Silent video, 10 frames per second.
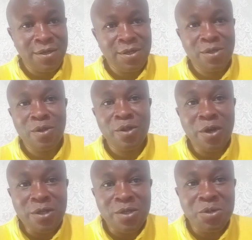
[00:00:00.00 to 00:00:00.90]
So
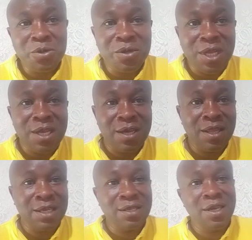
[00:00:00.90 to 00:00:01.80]
those who think
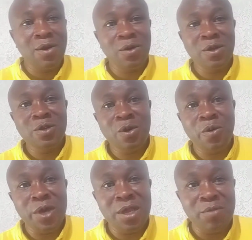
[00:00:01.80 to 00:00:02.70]
that they will also
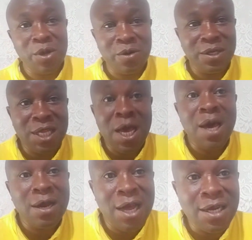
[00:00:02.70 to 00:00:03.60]
win because they
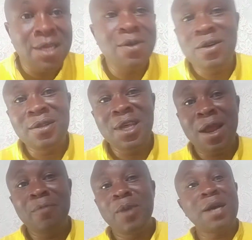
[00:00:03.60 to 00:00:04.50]
are running on
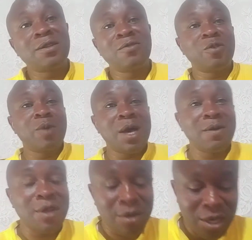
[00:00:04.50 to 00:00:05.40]
the backs of
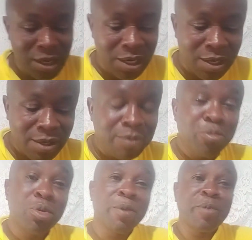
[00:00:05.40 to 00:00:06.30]
Obado and Raila,
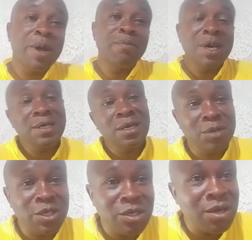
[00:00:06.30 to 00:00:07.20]
prepare money and
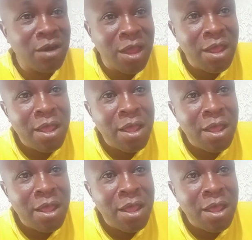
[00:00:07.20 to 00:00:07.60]
machinery.